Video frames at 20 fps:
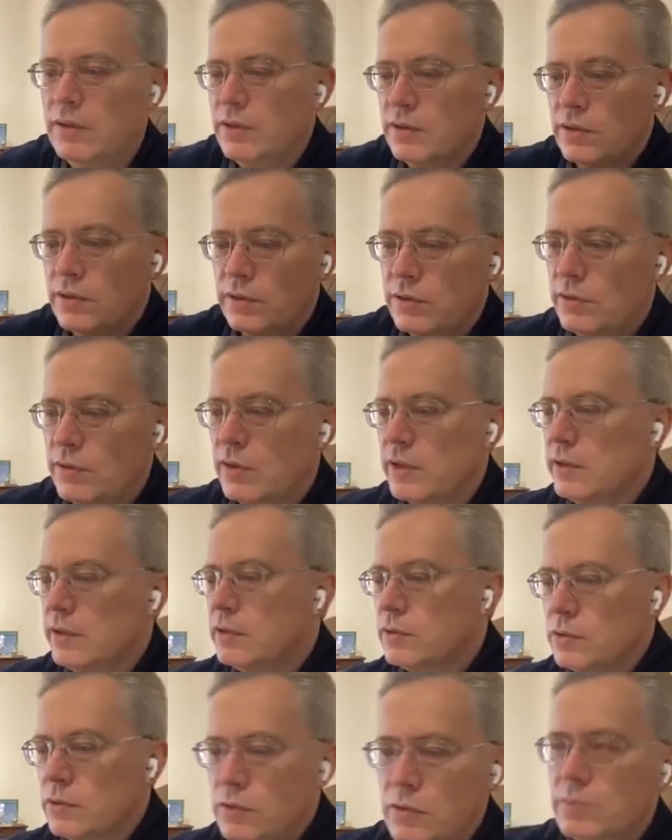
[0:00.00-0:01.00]
You're in the
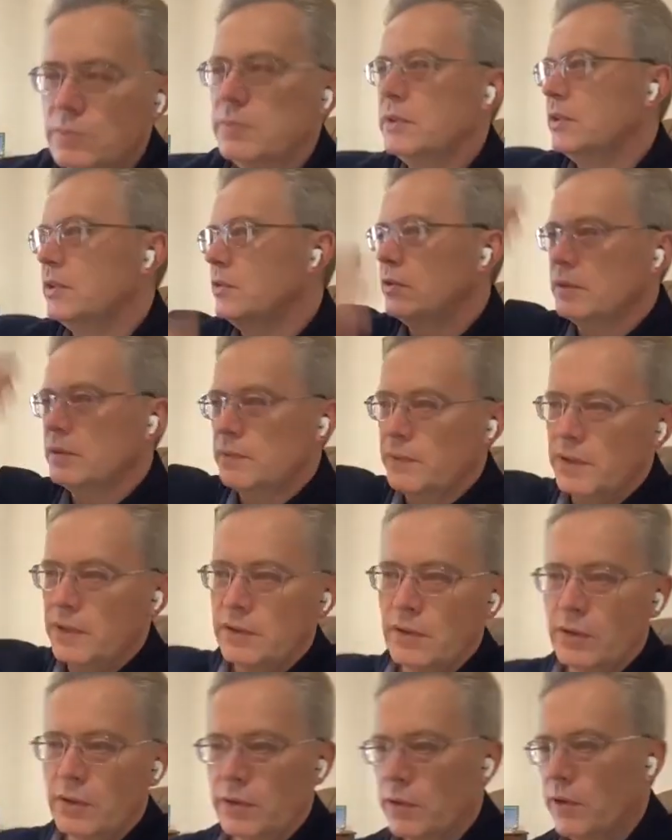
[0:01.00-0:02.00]
room, with
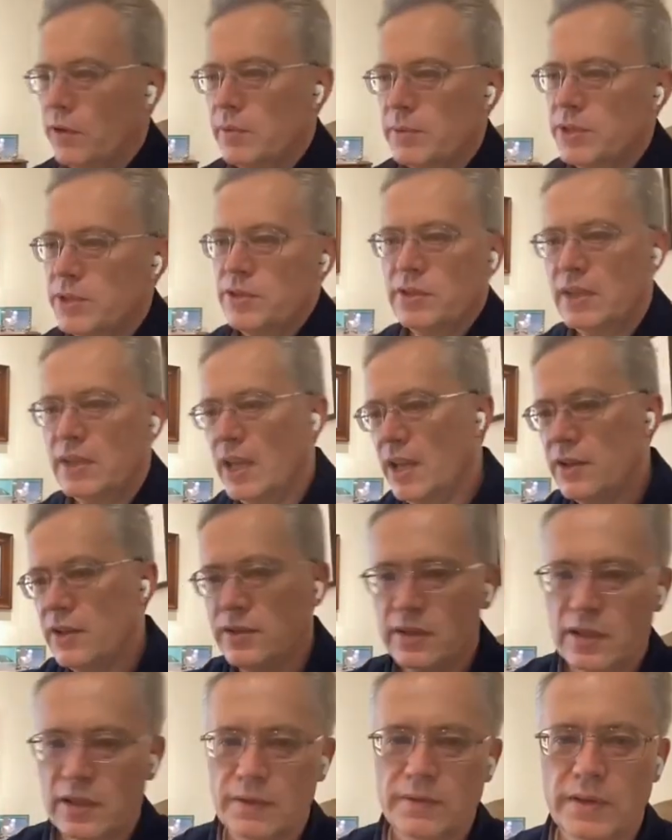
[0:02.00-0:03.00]
your
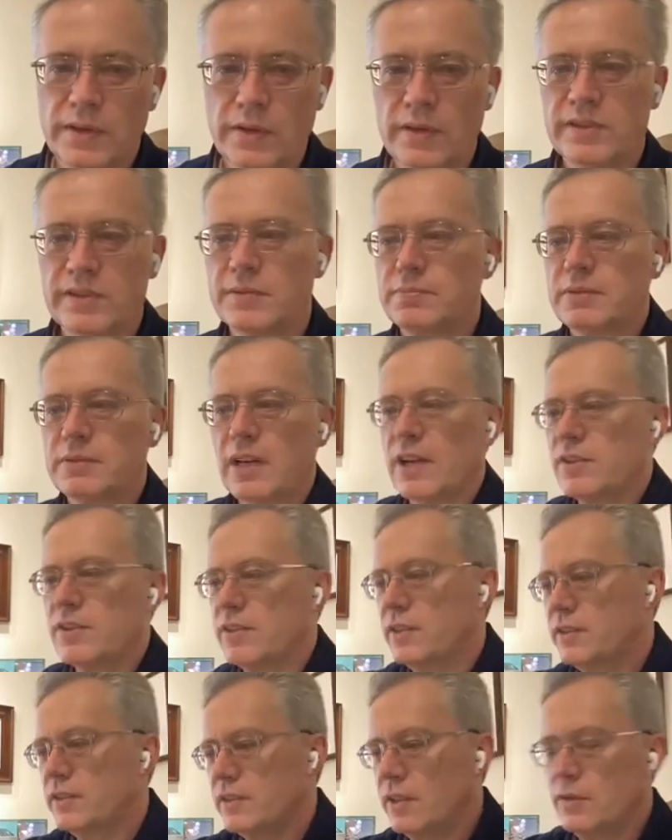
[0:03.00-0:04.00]
imagination and your
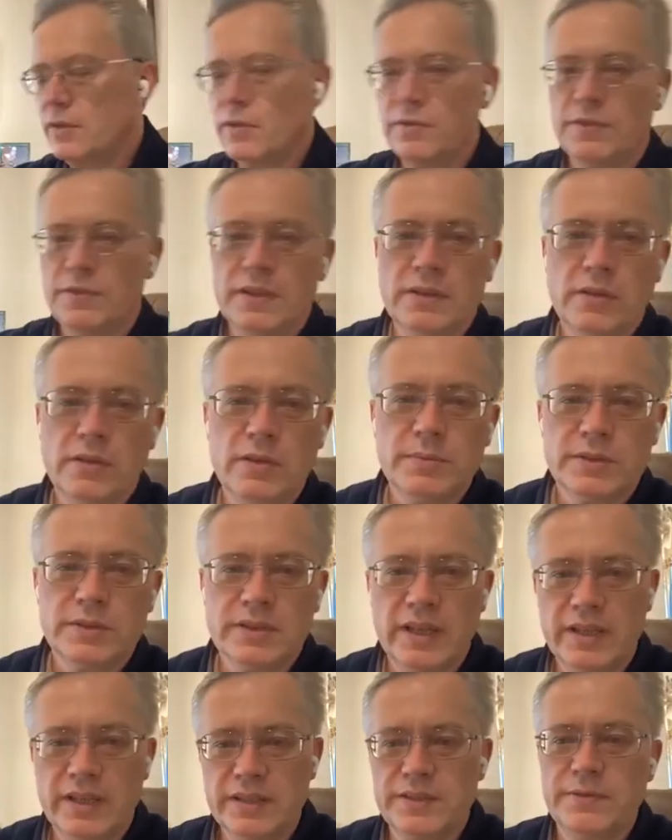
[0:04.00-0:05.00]
expressions, and you feel almost
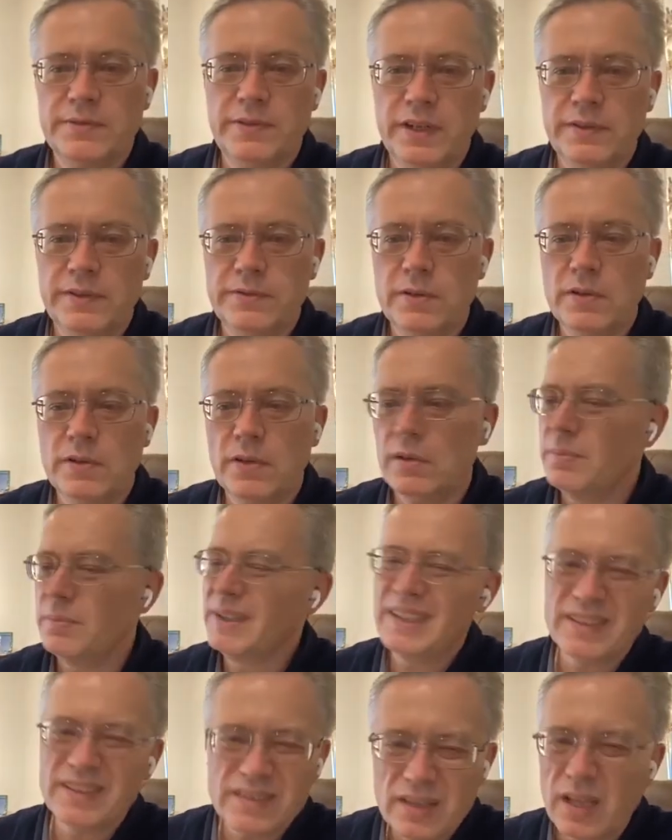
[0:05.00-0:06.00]
like it's free for all, but
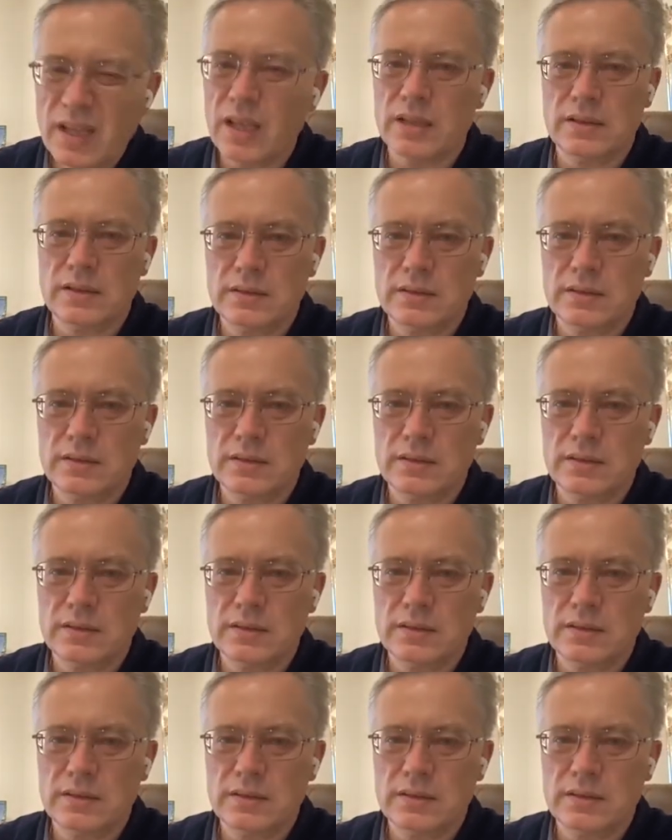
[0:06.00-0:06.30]
it's not.